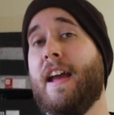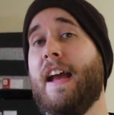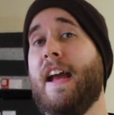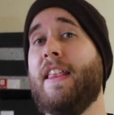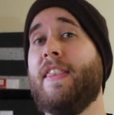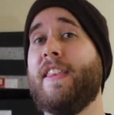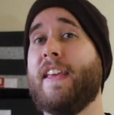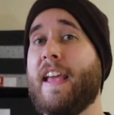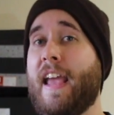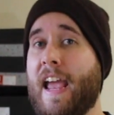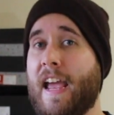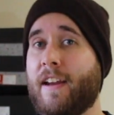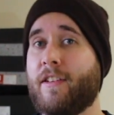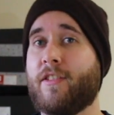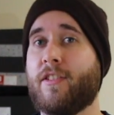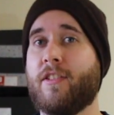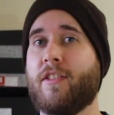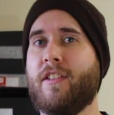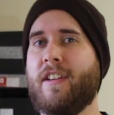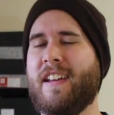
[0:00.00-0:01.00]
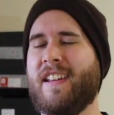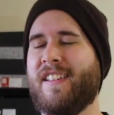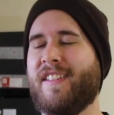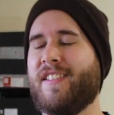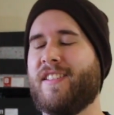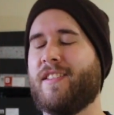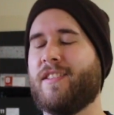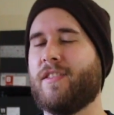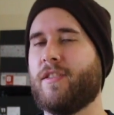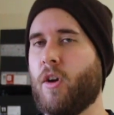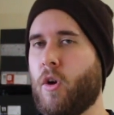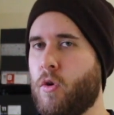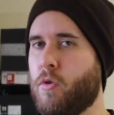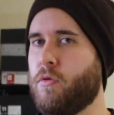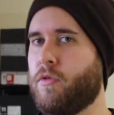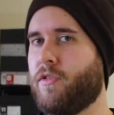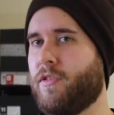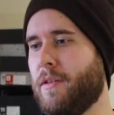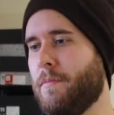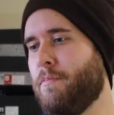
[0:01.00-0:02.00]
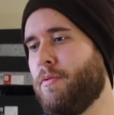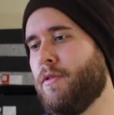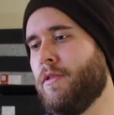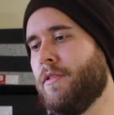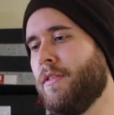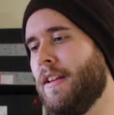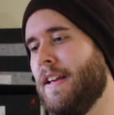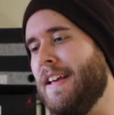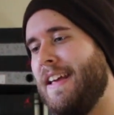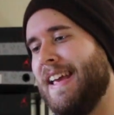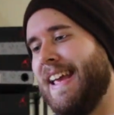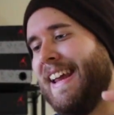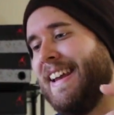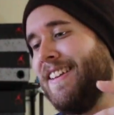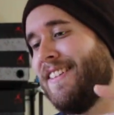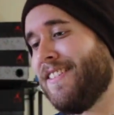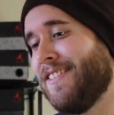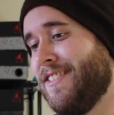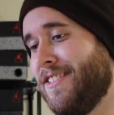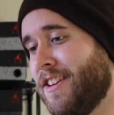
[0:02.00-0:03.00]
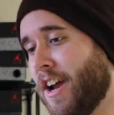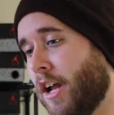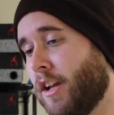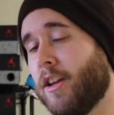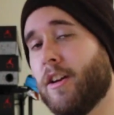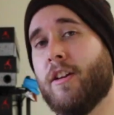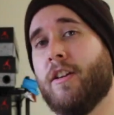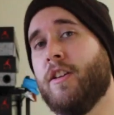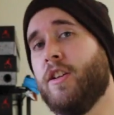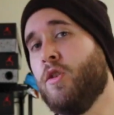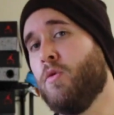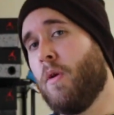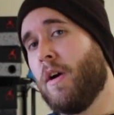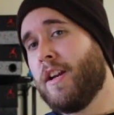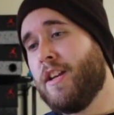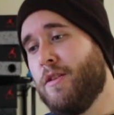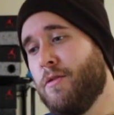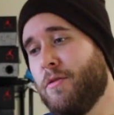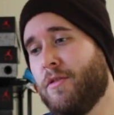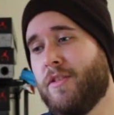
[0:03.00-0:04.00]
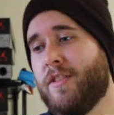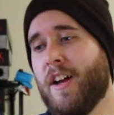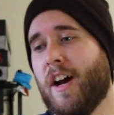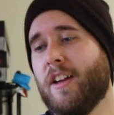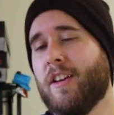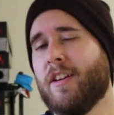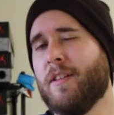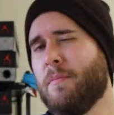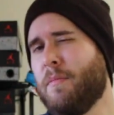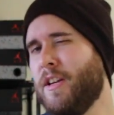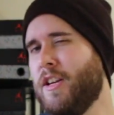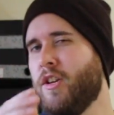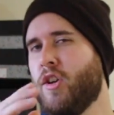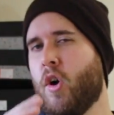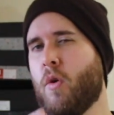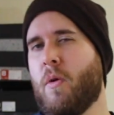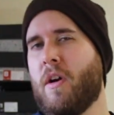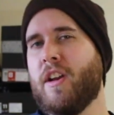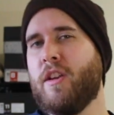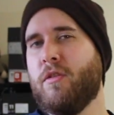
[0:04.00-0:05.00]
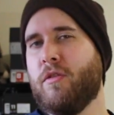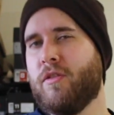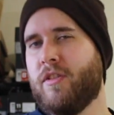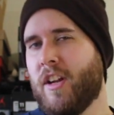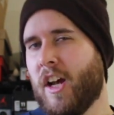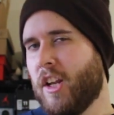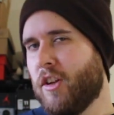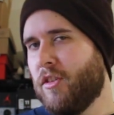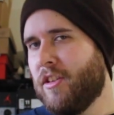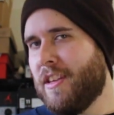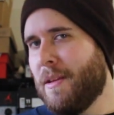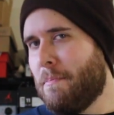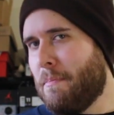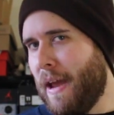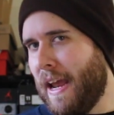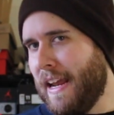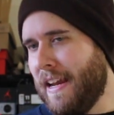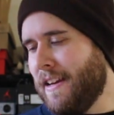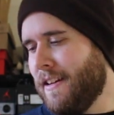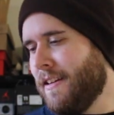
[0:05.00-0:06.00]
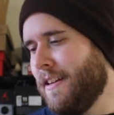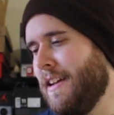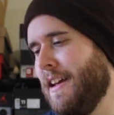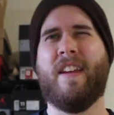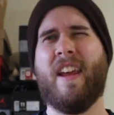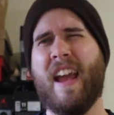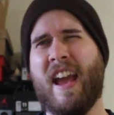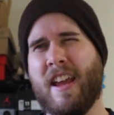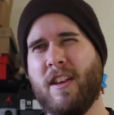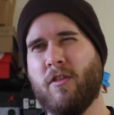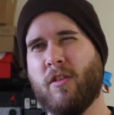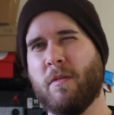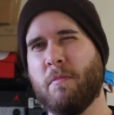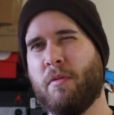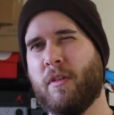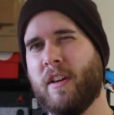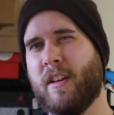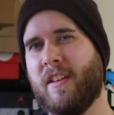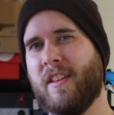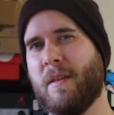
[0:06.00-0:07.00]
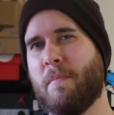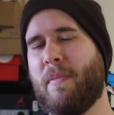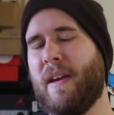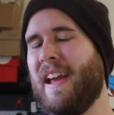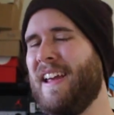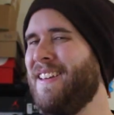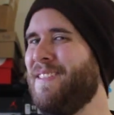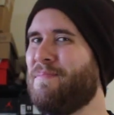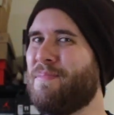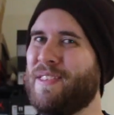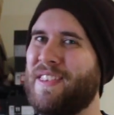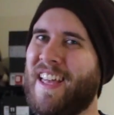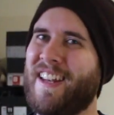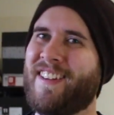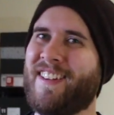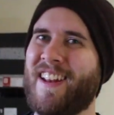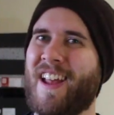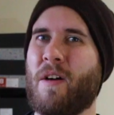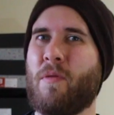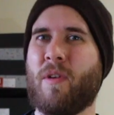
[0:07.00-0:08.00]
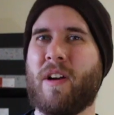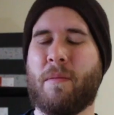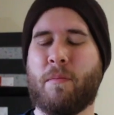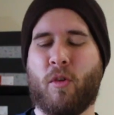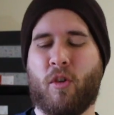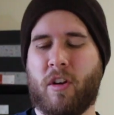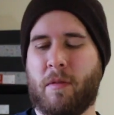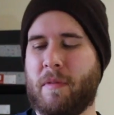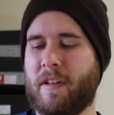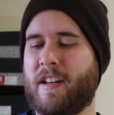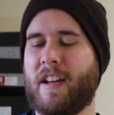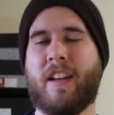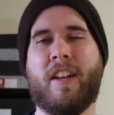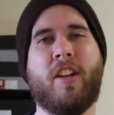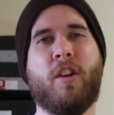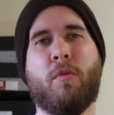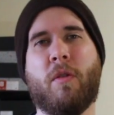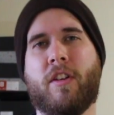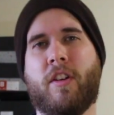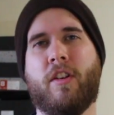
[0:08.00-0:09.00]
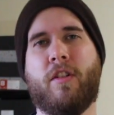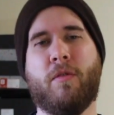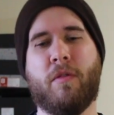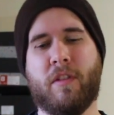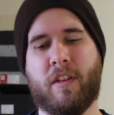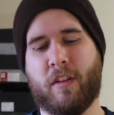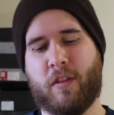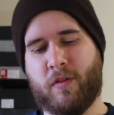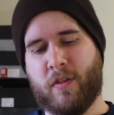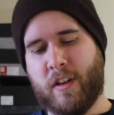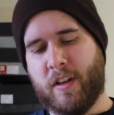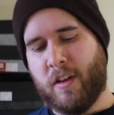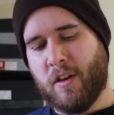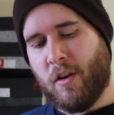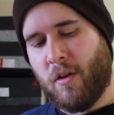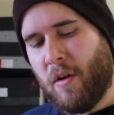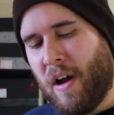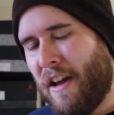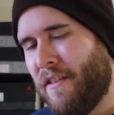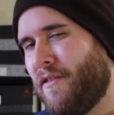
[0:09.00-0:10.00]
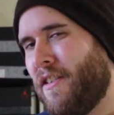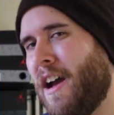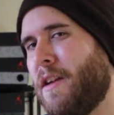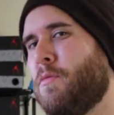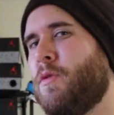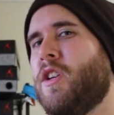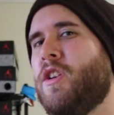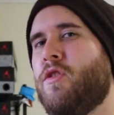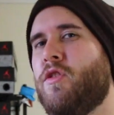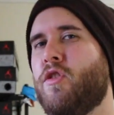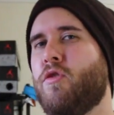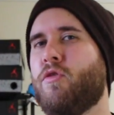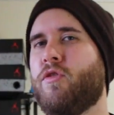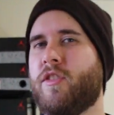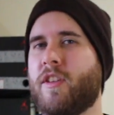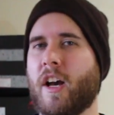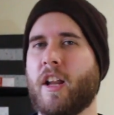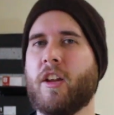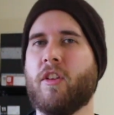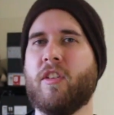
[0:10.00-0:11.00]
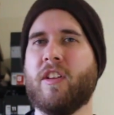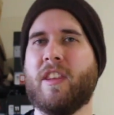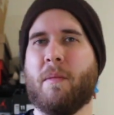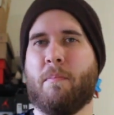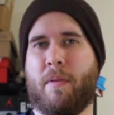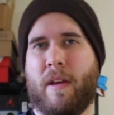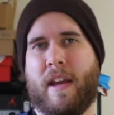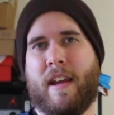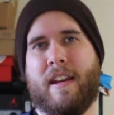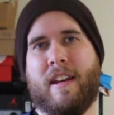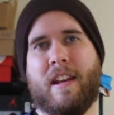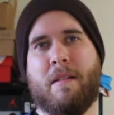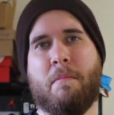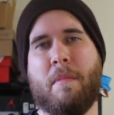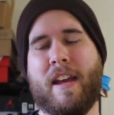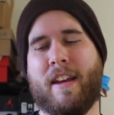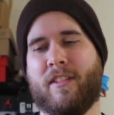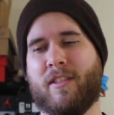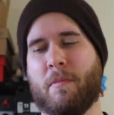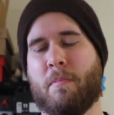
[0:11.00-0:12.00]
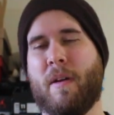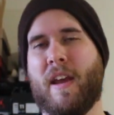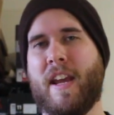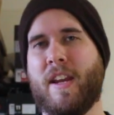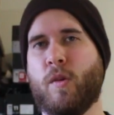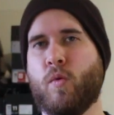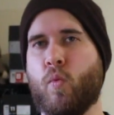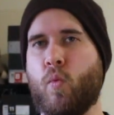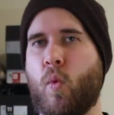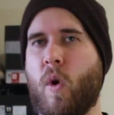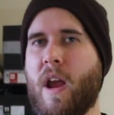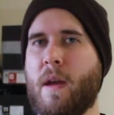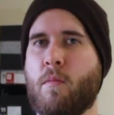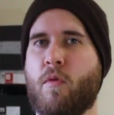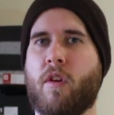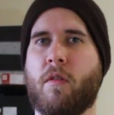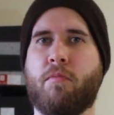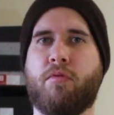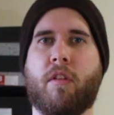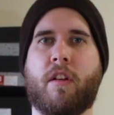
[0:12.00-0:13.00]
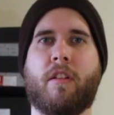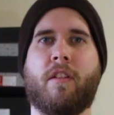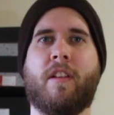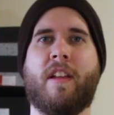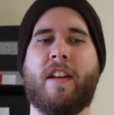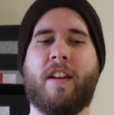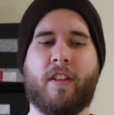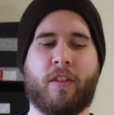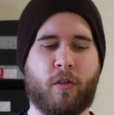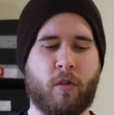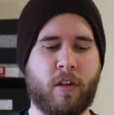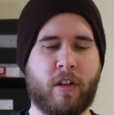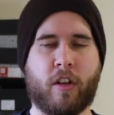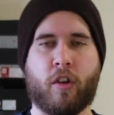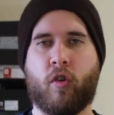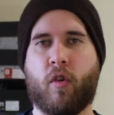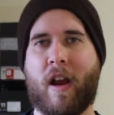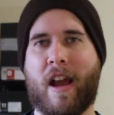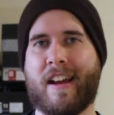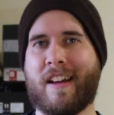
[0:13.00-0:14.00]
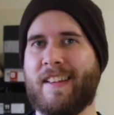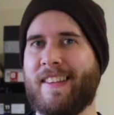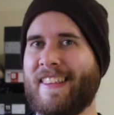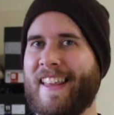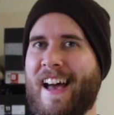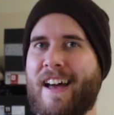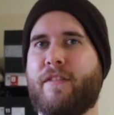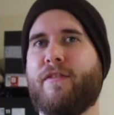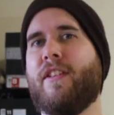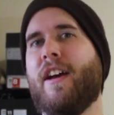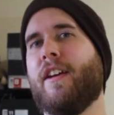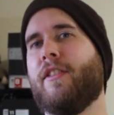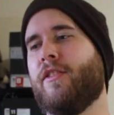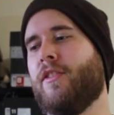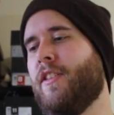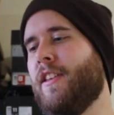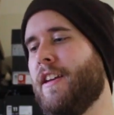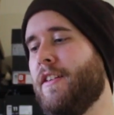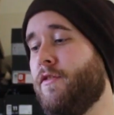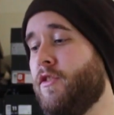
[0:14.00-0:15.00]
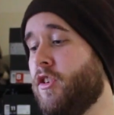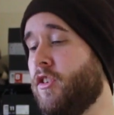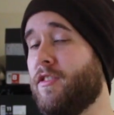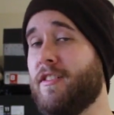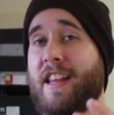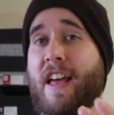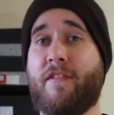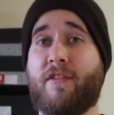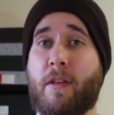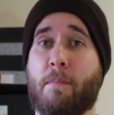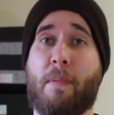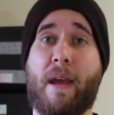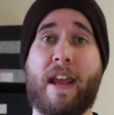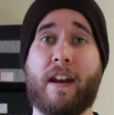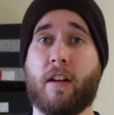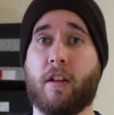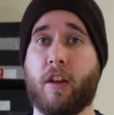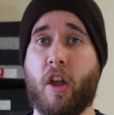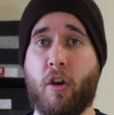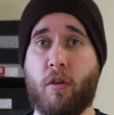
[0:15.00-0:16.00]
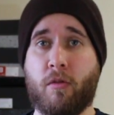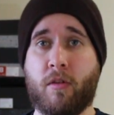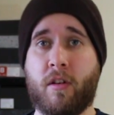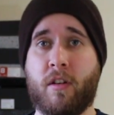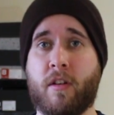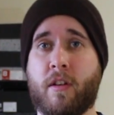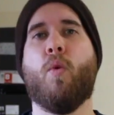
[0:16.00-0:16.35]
And the answer is so simple. It is duller. You want to use duller, but you don't want to use duller in the paint. Yeah, you can put it in the paint, but that's not what I'm going to be telling you what to do in this video. I find when you use duller in the paint, it makes the paint way more brittle and it's going to crack a lot faster than if you just left the paint alone.